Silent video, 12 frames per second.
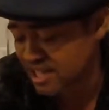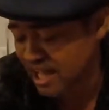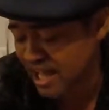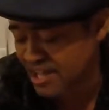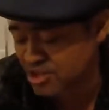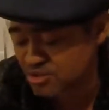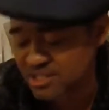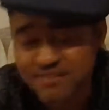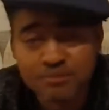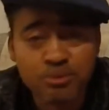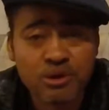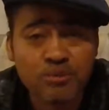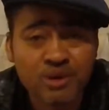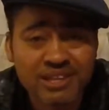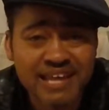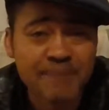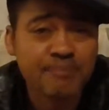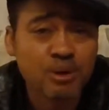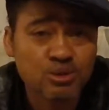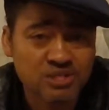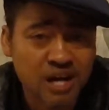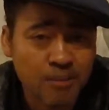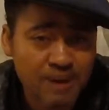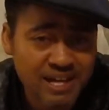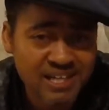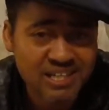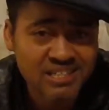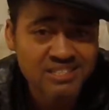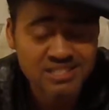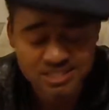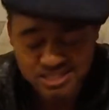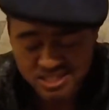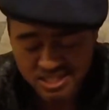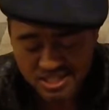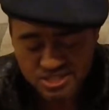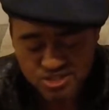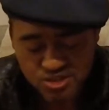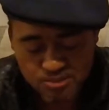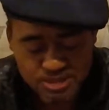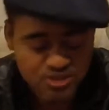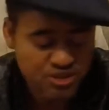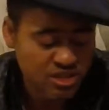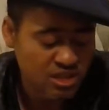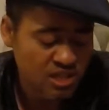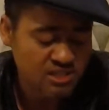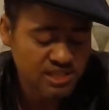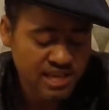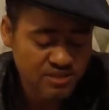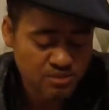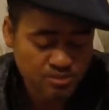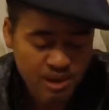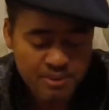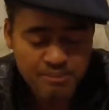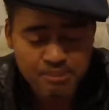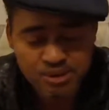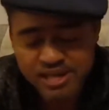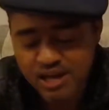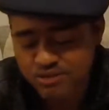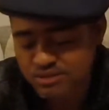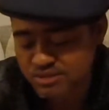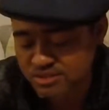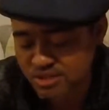I use 11.1 lipos in all my guns, and so my trigger contacts will probably burn out.